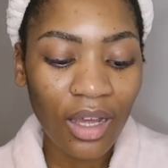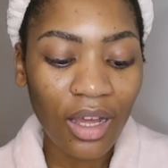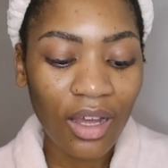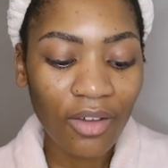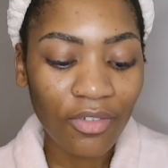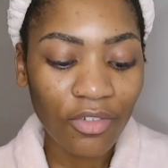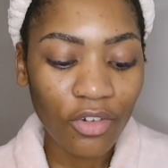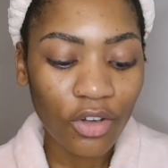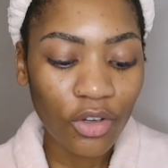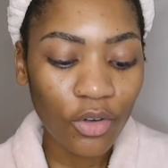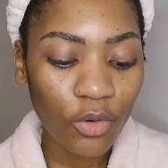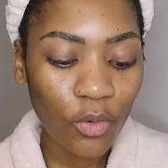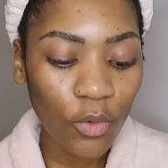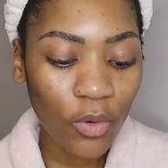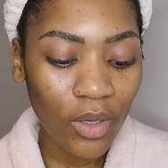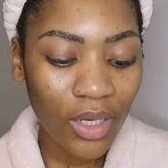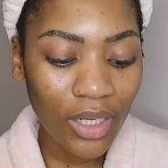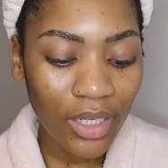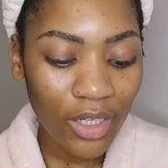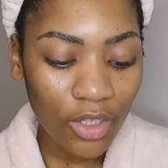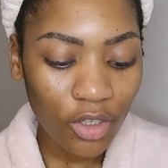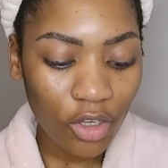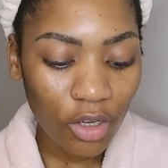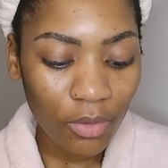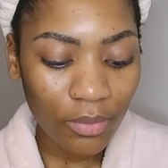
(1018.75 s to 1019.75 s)
I've got
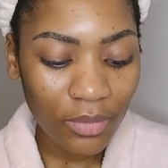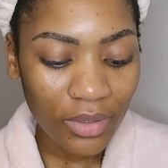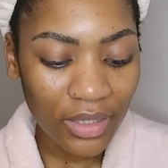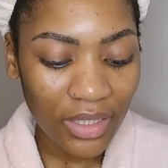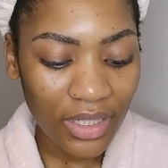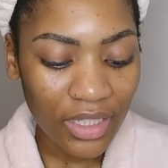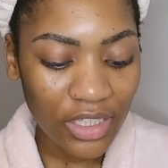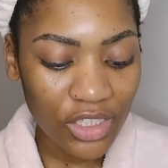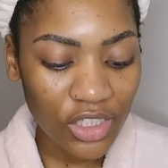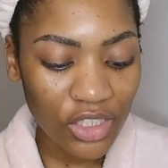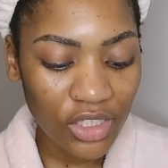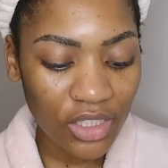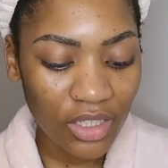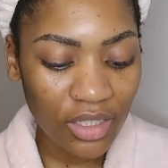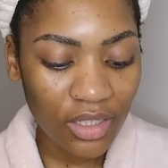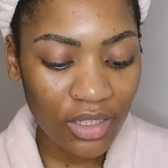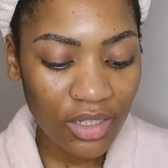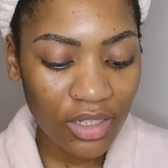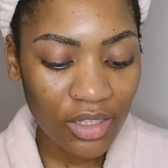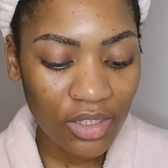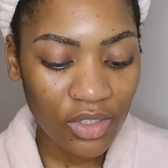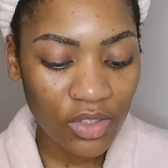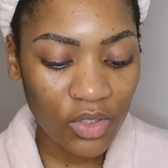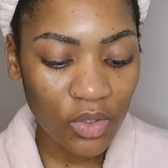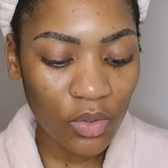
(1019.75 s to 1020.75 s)
oily
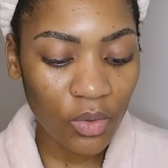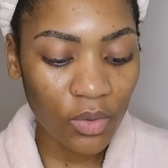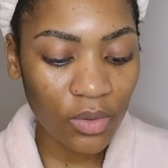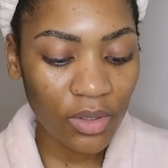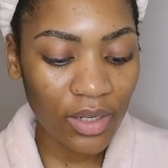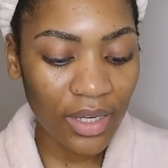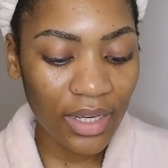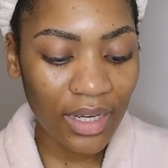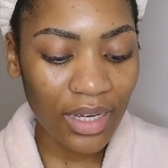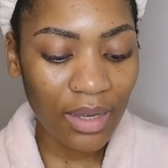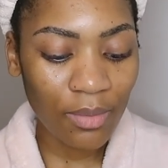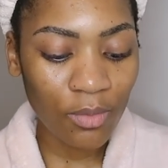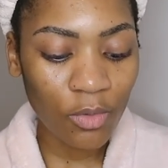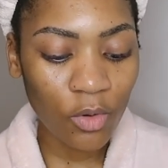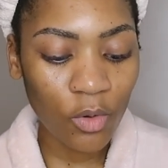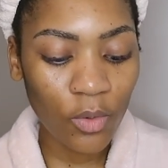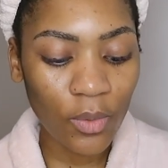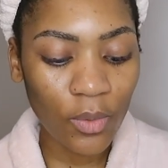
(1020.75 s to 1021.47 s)
combination, so like I'm